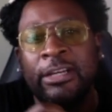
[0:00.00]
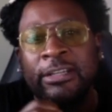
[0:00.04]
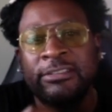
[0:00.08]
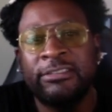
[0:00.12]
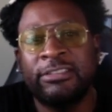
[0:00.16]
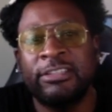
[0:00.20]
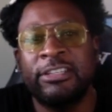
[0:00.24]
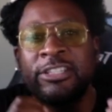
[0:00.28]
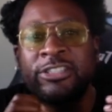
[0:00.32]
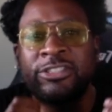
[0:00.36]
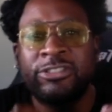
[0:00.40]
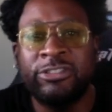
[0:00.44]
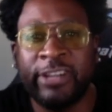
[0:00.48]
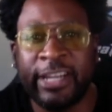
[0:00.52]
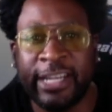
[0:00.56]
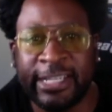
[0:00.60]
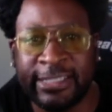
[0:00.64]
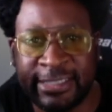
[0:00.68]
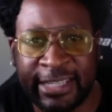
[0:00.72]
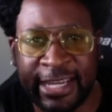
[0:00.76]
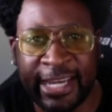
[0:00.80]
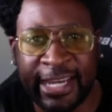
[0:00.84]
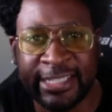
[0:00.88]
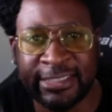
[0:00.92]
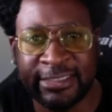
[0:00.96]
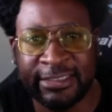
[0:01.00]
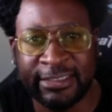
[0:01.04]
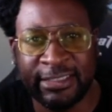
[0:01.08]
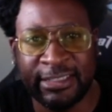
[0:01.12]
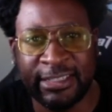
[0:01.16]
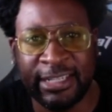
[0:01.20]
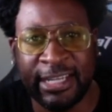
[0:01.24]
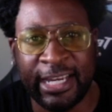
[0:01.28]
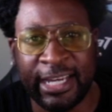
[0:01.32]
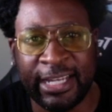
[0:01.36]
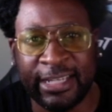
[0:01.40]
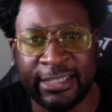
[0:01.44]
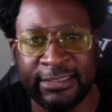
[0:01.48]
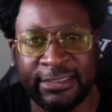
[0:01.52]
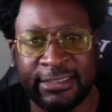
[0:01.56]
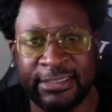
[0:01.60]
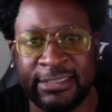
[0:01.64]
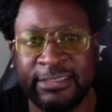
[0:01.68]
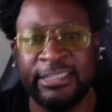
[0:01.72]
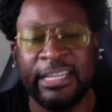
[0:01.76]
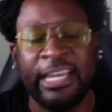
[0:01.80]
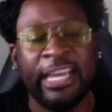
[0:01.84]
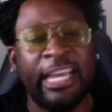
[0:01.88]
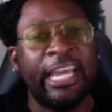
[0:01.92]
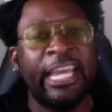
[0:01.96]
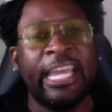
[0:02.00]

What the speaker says: to the transaction analysis?